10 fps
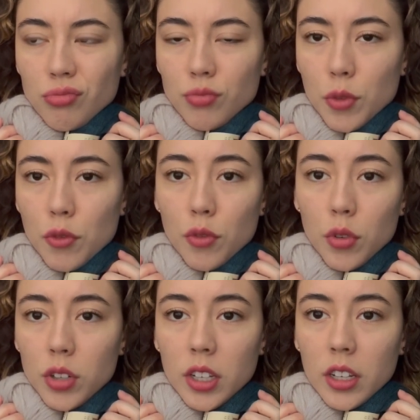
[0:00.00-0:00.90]
before
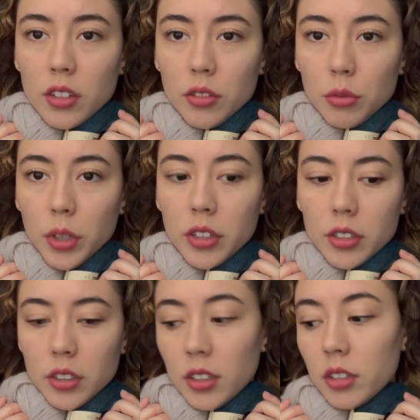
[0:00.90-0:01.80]
the end of
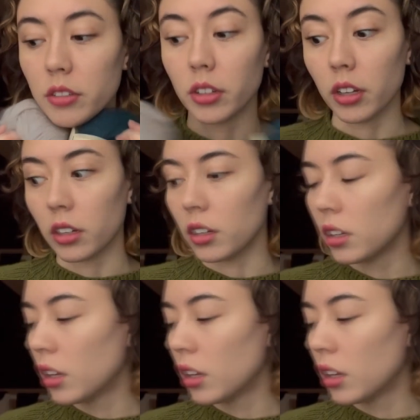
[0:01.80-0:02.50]
winter, duh.